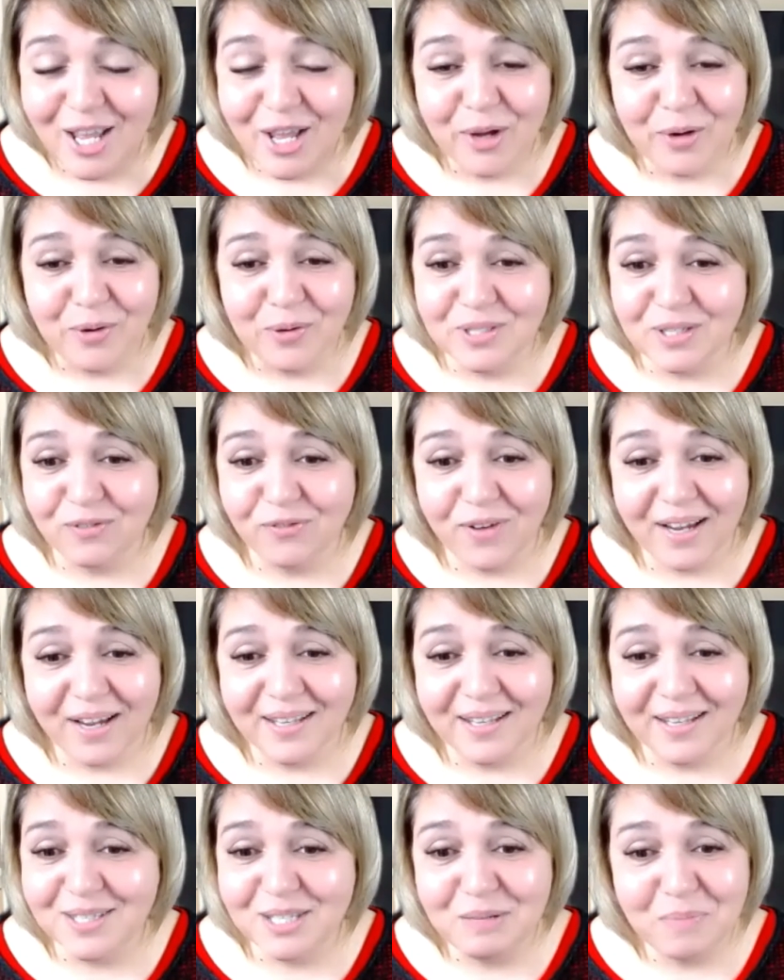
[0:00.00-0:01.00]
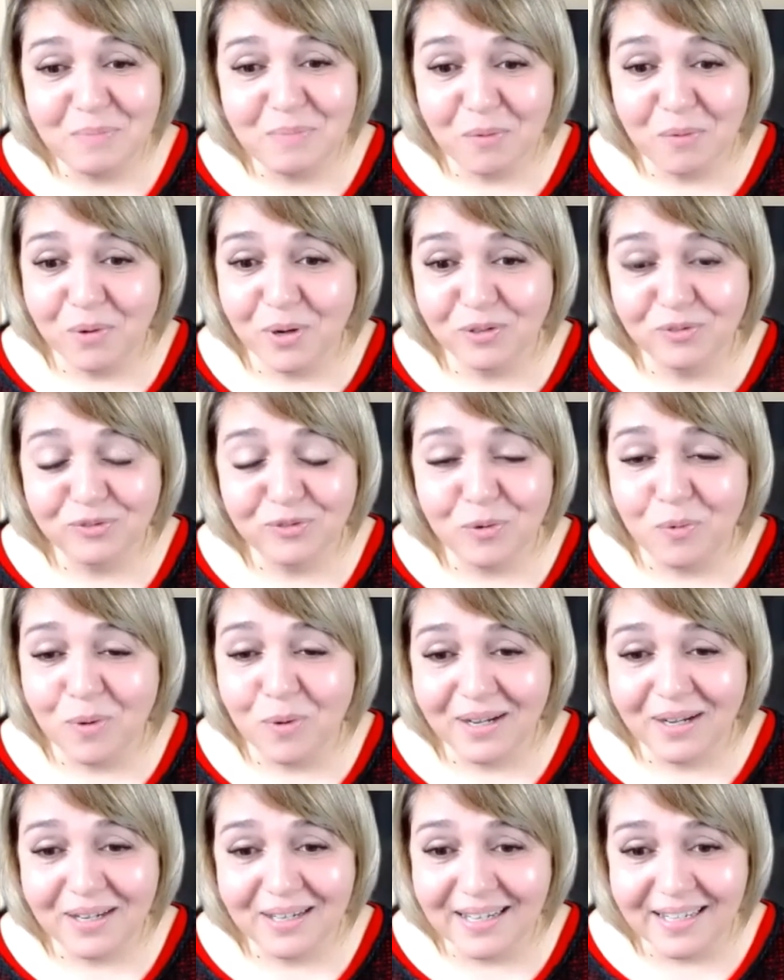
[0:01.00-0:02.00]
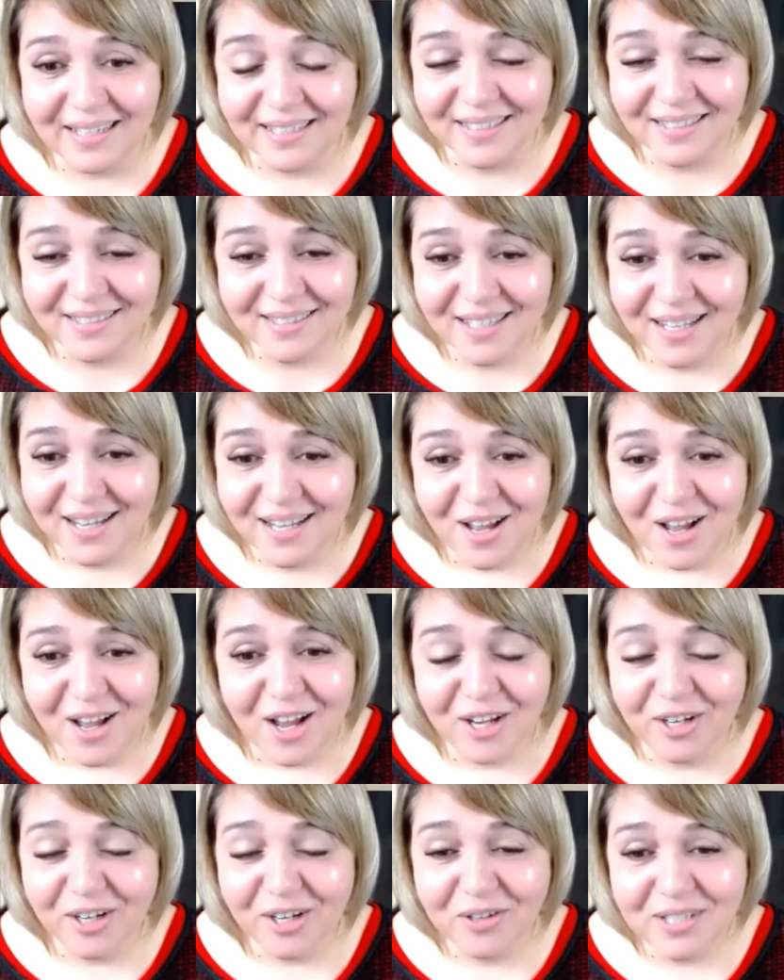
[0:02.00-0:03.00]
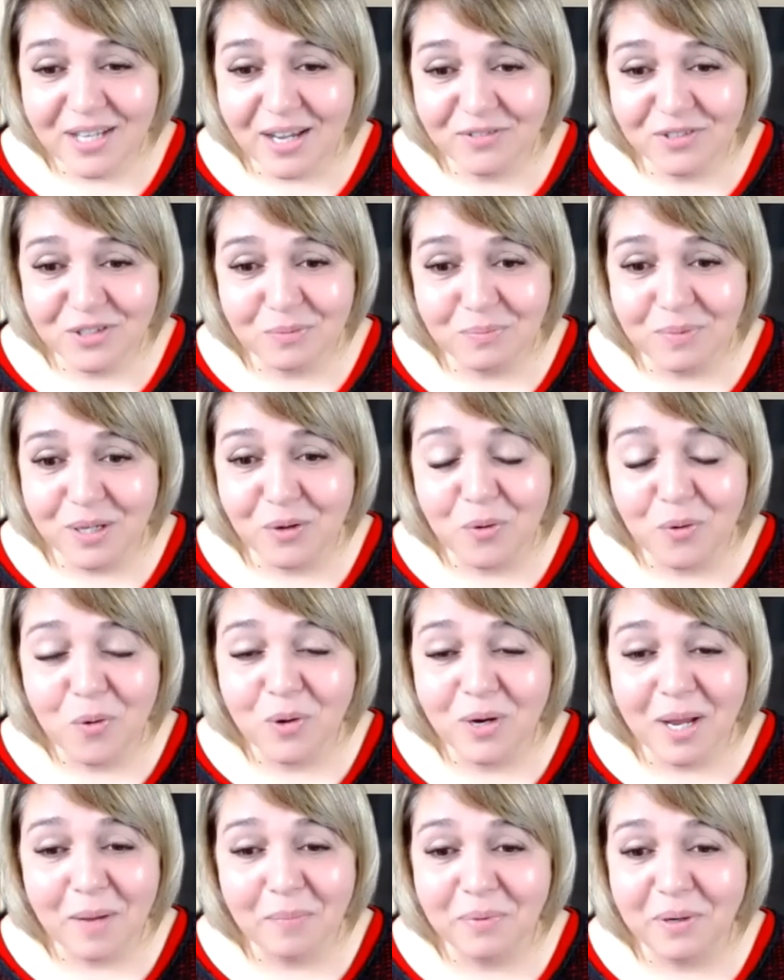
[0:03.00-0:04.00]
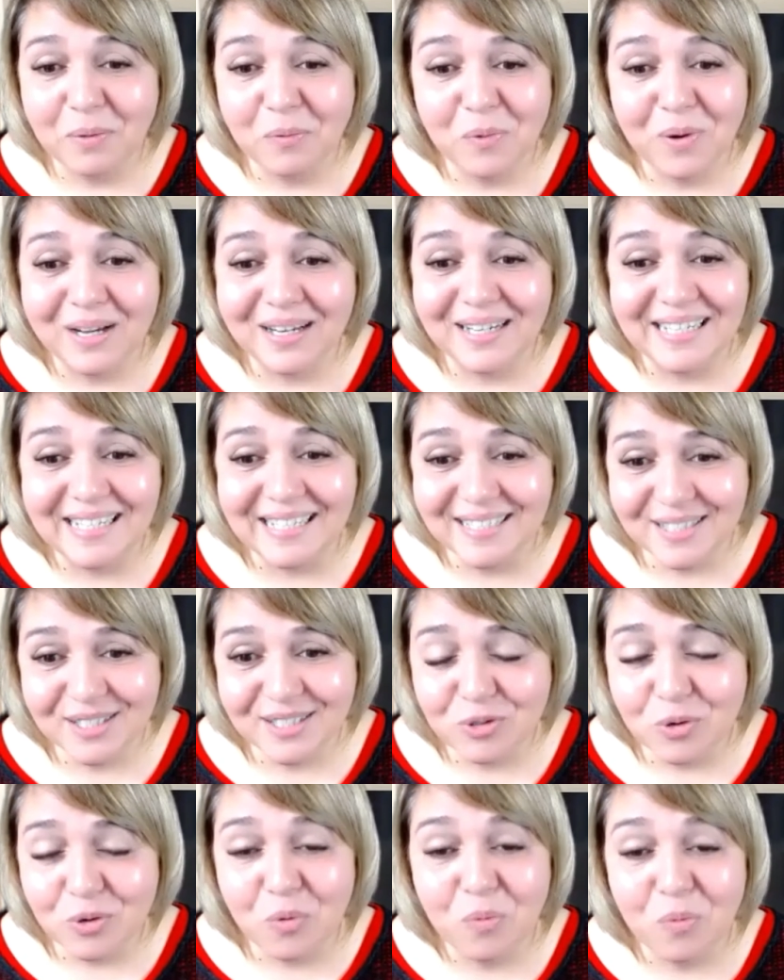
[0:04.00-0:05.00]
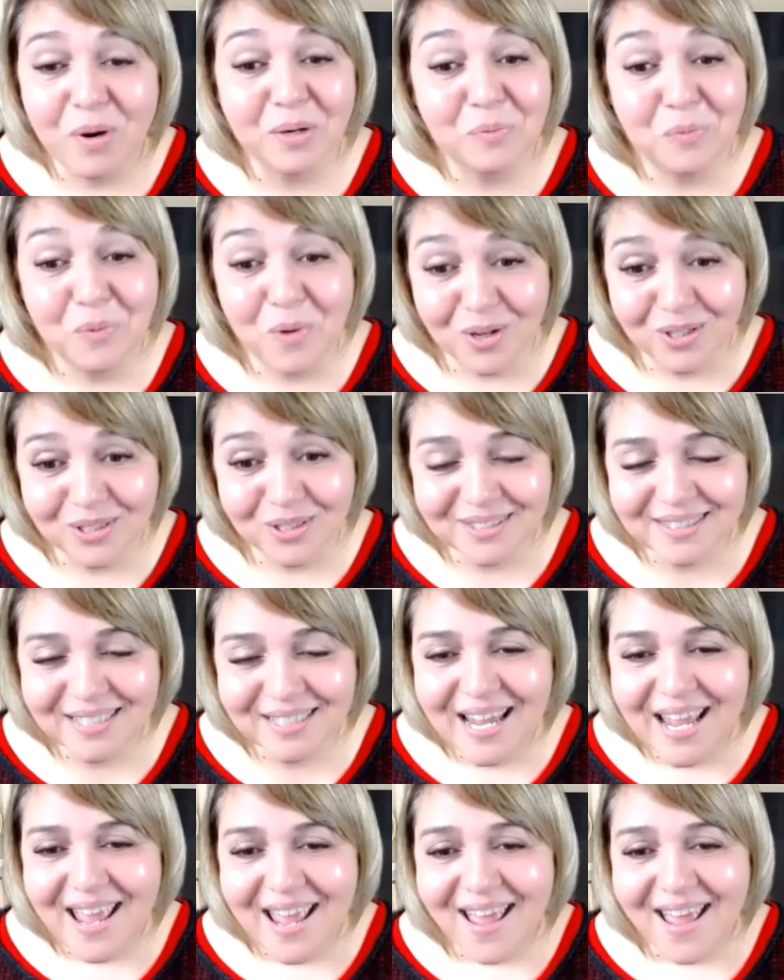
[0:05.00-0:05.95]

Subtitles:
Because if I can see my world for what it is, I don't have to be caught up in what it isn't or what it was.